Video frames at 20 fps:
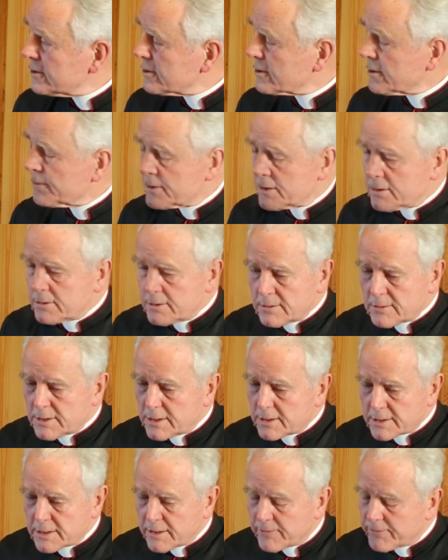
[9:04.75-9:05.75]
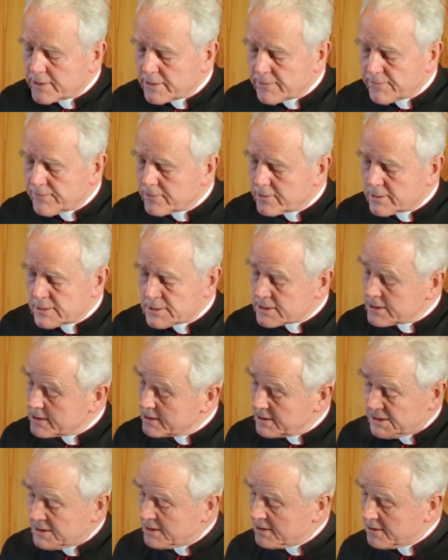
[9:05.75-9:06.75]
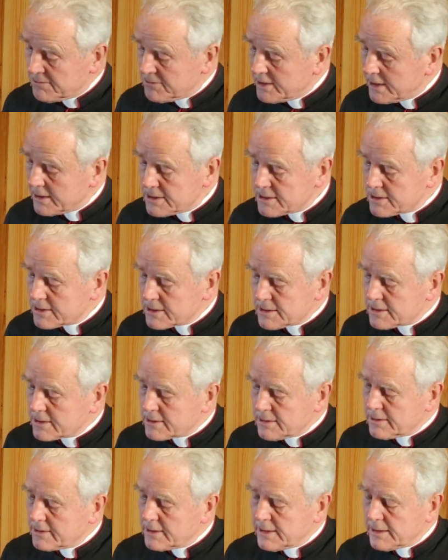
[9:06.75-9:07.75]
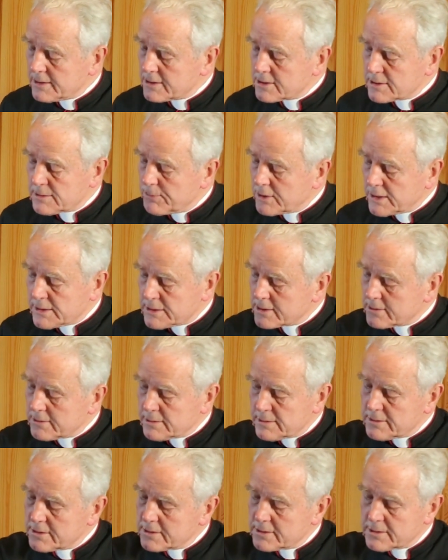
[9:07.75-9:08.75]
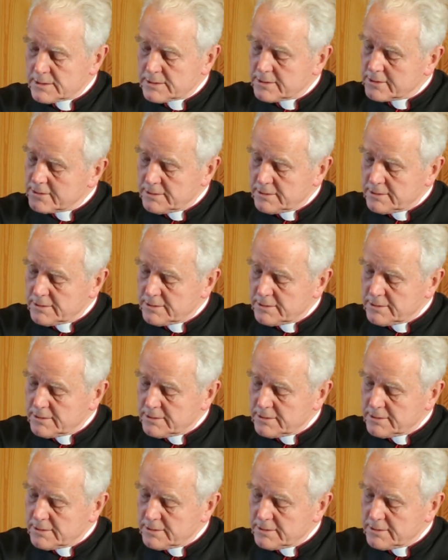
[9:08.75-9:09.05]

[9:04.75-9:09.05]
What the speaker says: Europe to do our governing for us. That's Brussels,